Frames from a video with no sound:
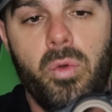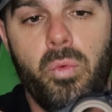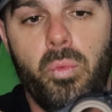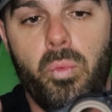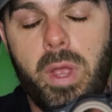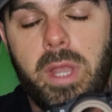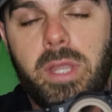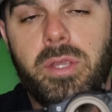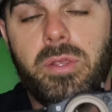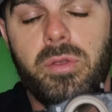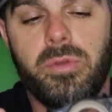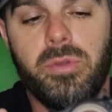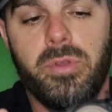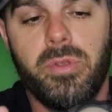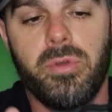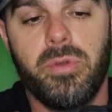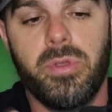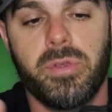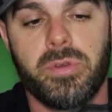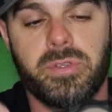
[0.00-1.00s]
When you
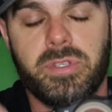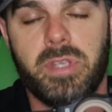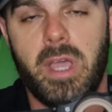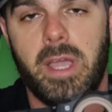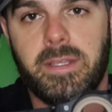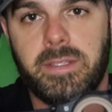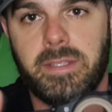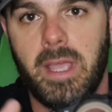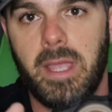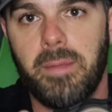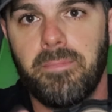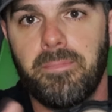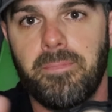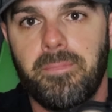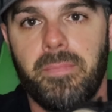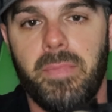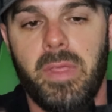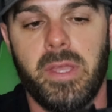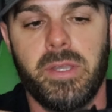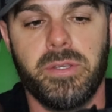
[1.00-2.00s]
do your sight tape
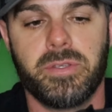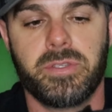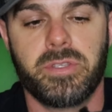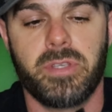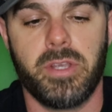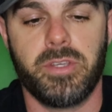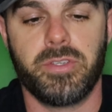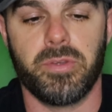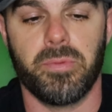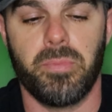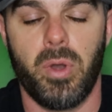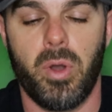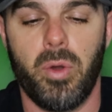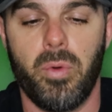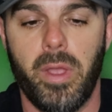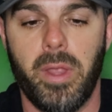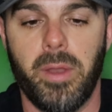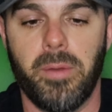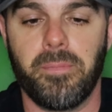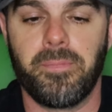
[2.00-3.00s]
and you sight your
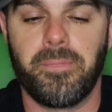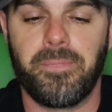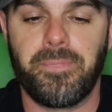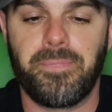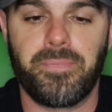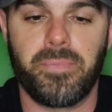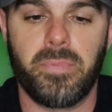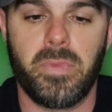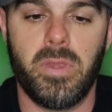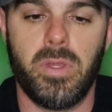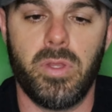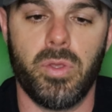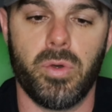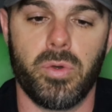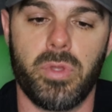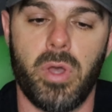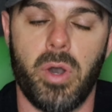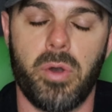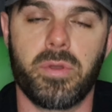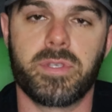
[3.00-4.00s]
bow in,
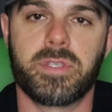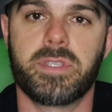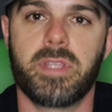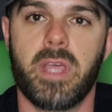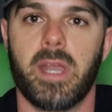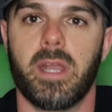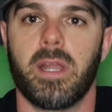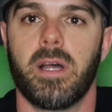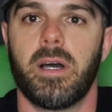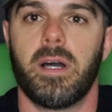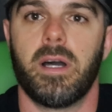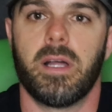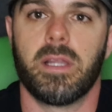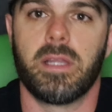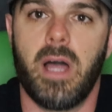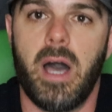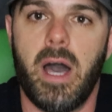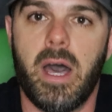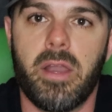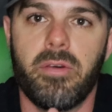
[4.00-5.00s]
you'll notice that a
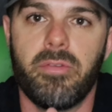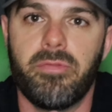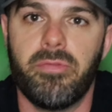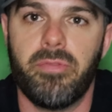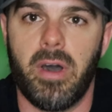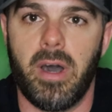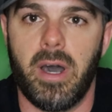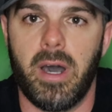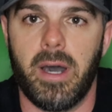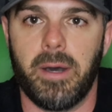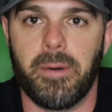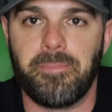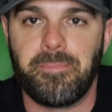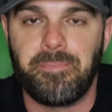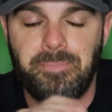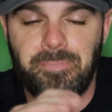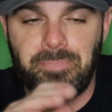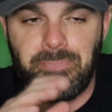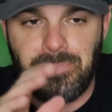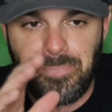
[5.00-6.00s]
lot of
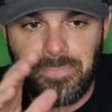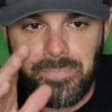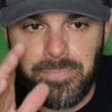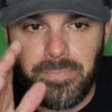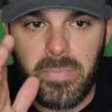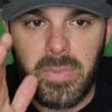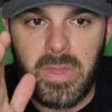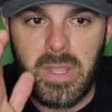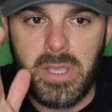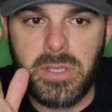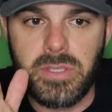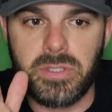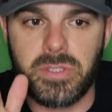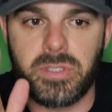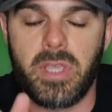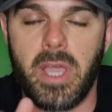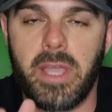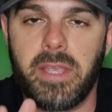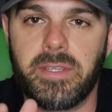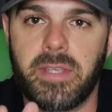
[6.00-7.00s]

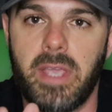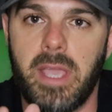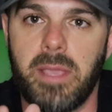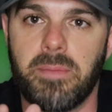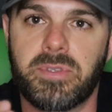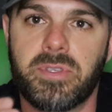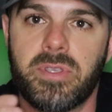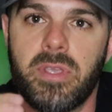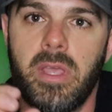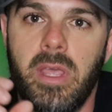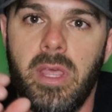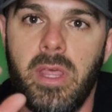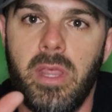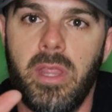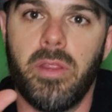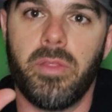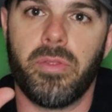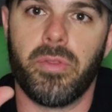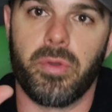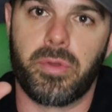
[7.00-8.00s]
sight tapes,
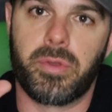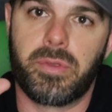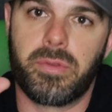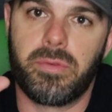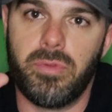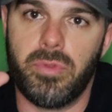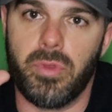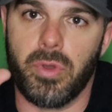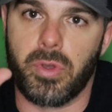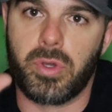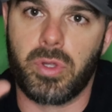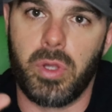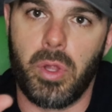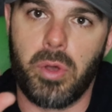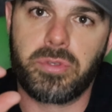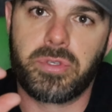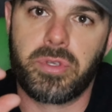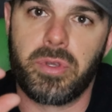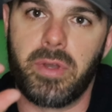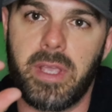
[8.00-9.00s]
they're
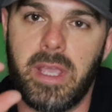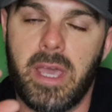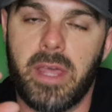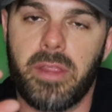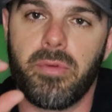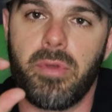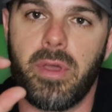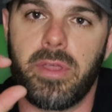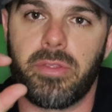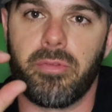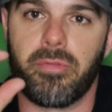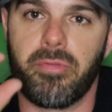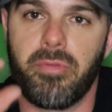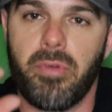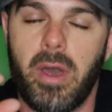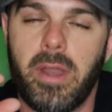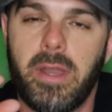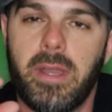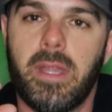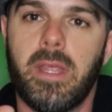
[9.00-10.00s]
closer together at the
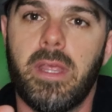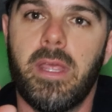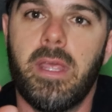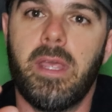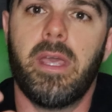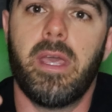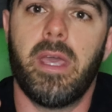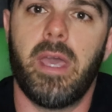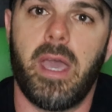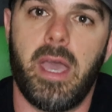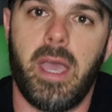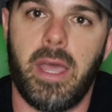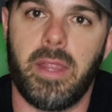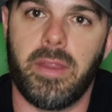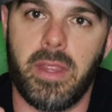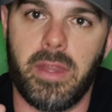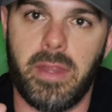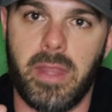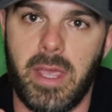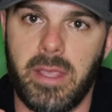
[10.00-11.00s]
front,
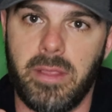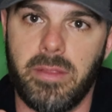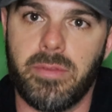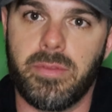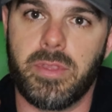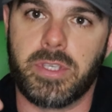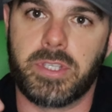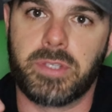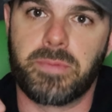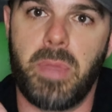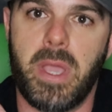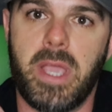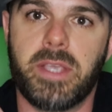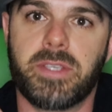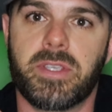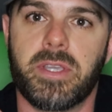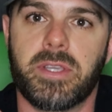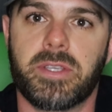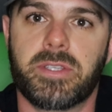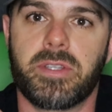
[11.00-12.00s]
and then the
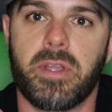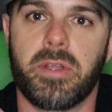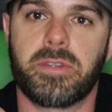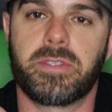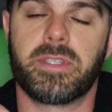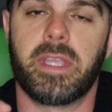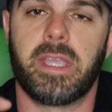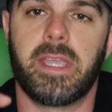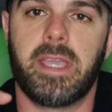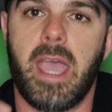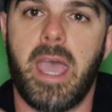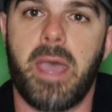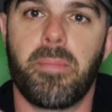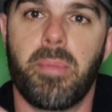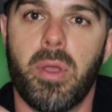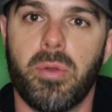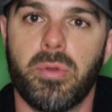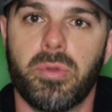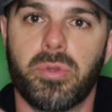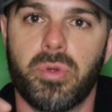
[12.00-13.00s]
spacing starts to gap
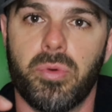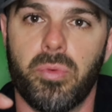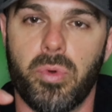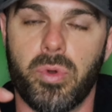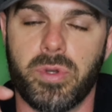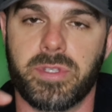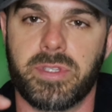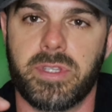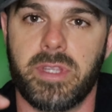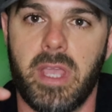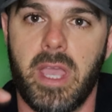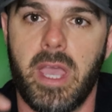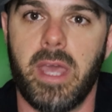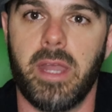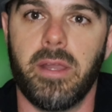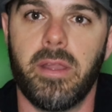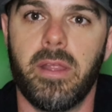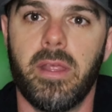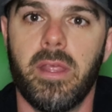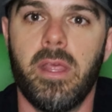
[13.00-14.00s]
out towards the
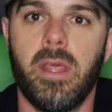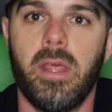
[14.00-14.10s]
end.